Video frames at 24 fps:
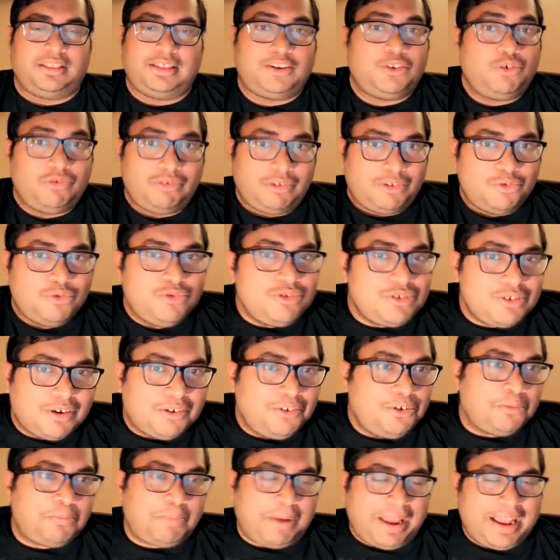They don't know who's
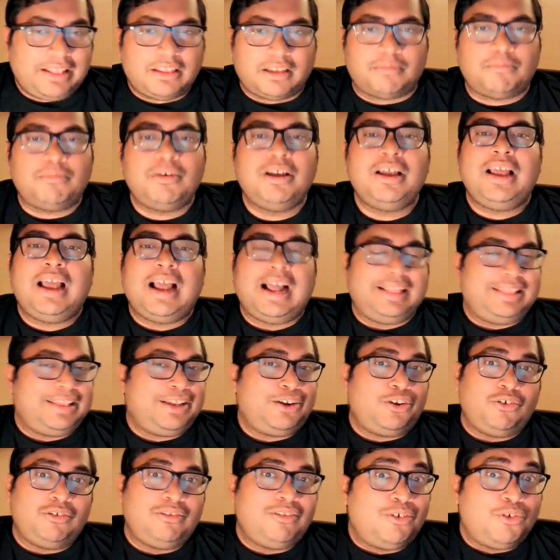going to pay them, and they
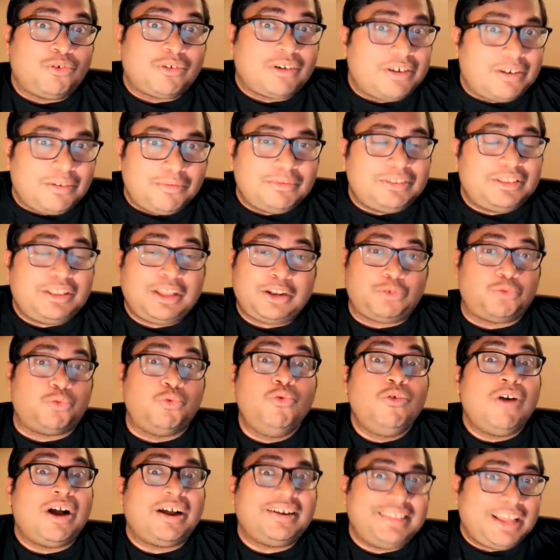don't know that
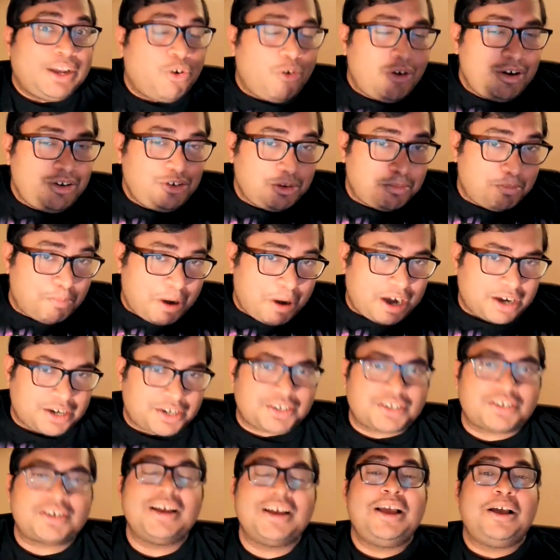who are they going to
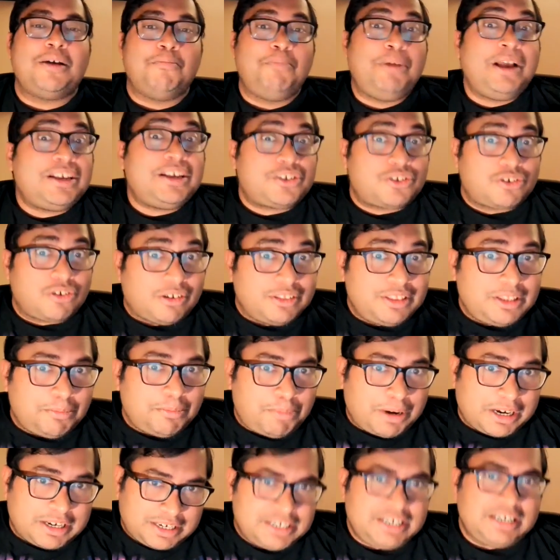baksh based on the
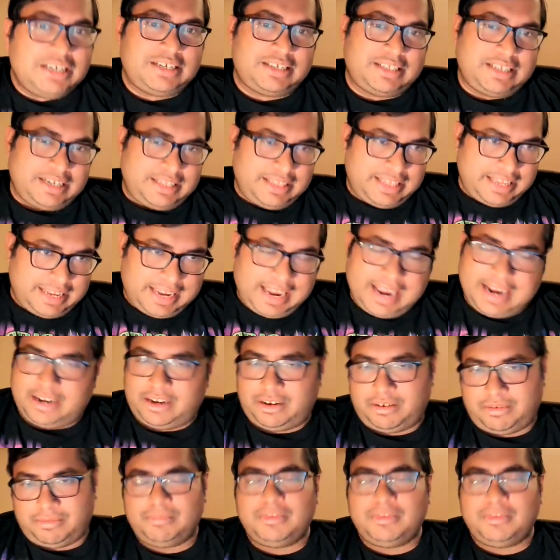bakshish that they get.